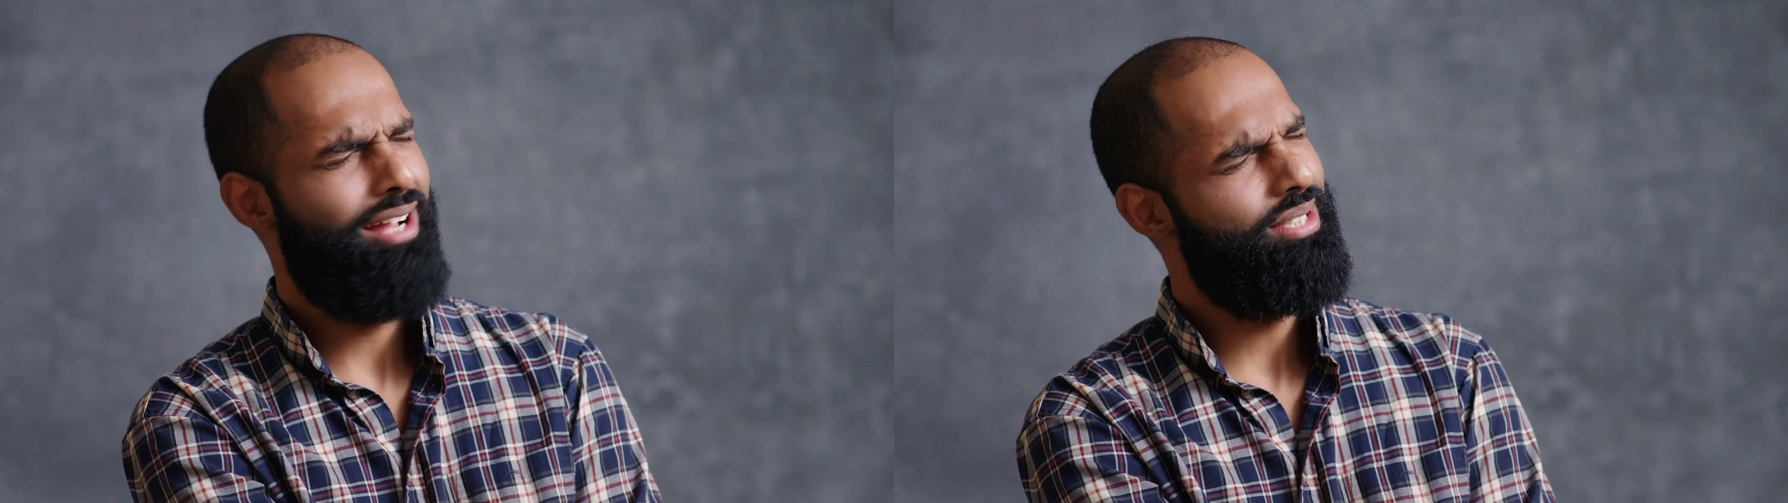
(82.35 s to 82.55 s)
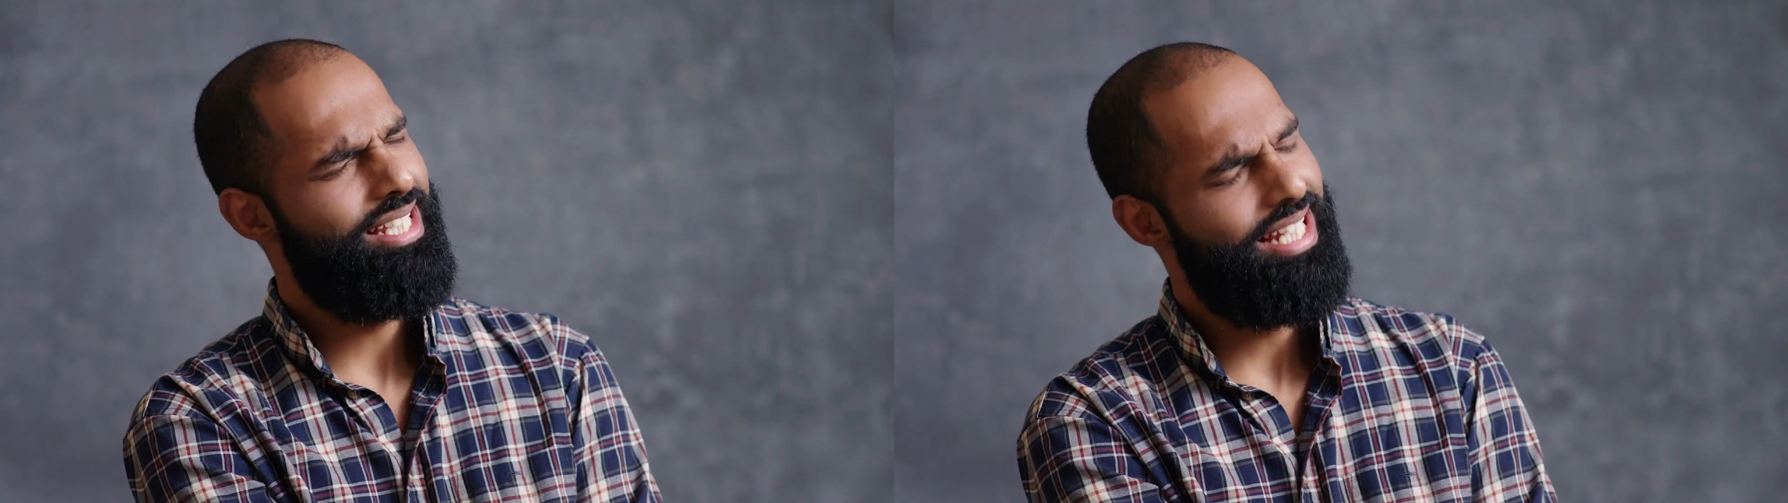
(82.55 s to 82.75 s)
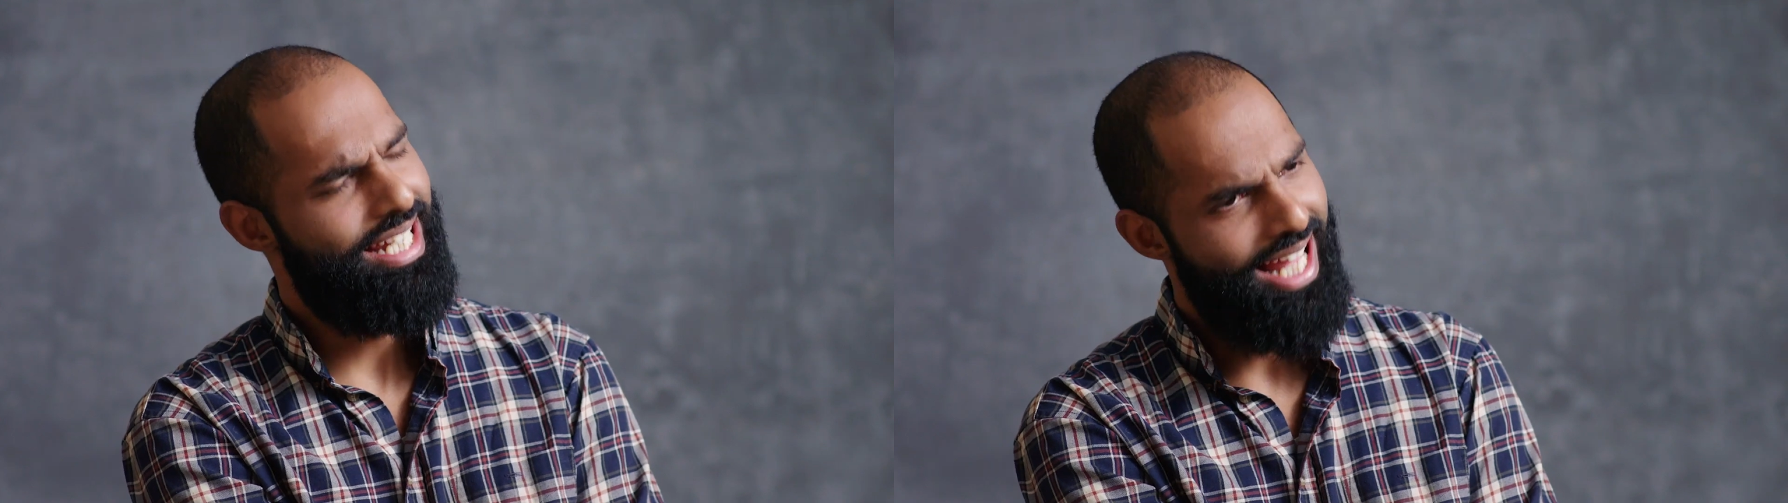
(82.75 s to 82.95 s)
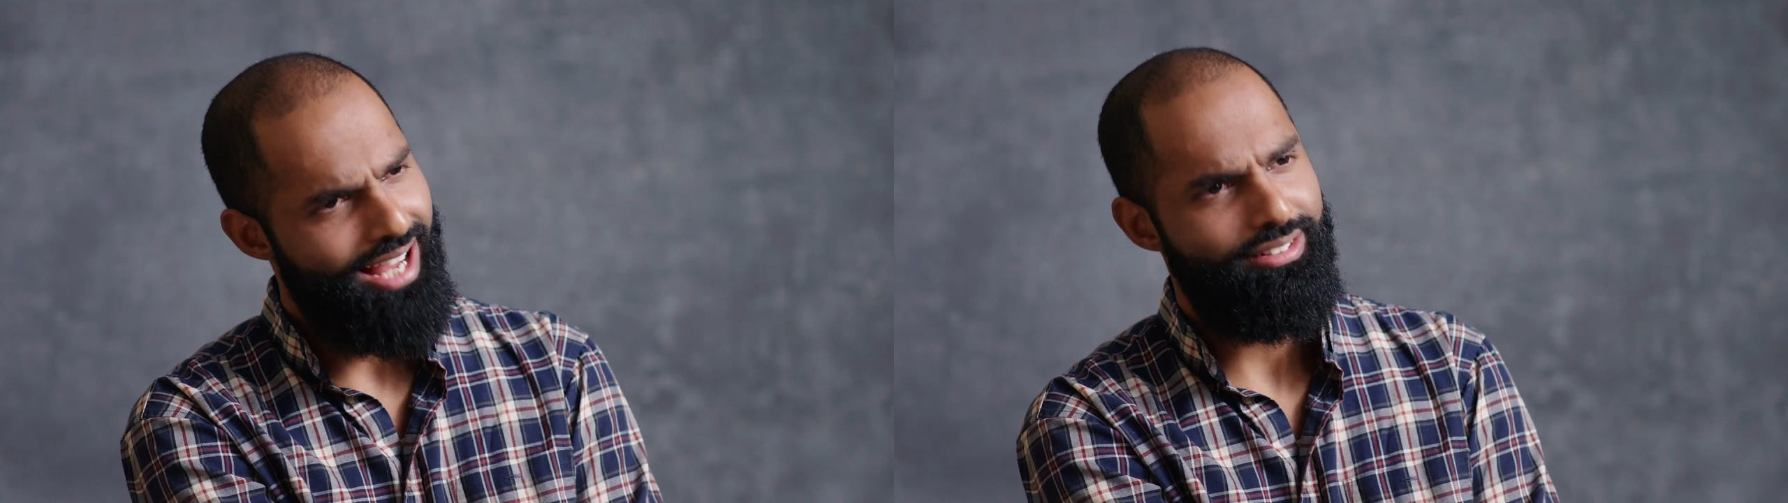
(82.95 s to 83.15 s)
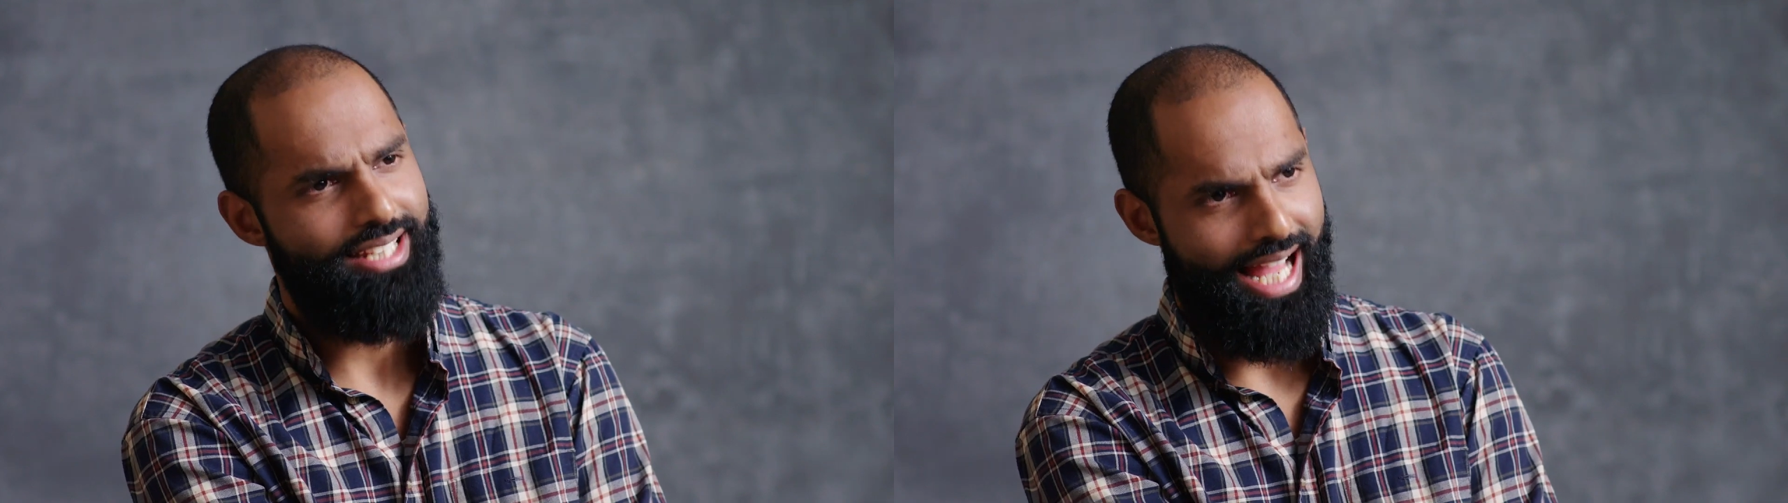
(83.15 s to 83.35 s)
How was this allowed to